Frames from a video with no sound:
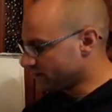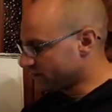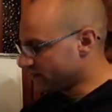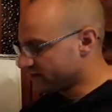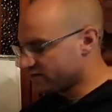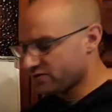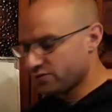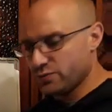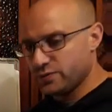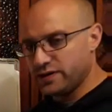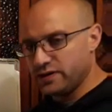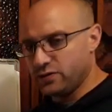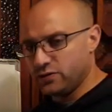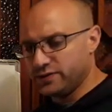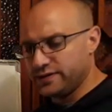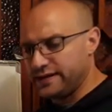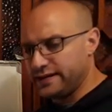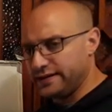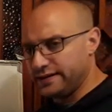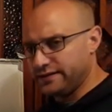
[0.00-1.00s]
so we know
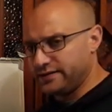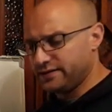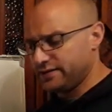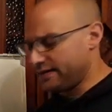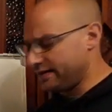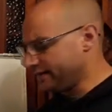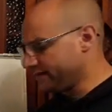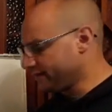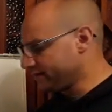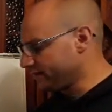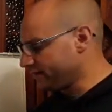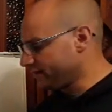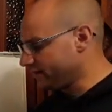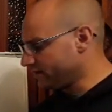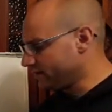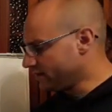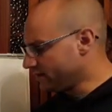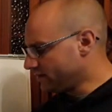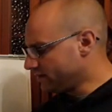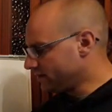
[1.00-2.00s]
that in like
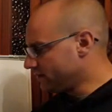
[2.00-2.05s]
the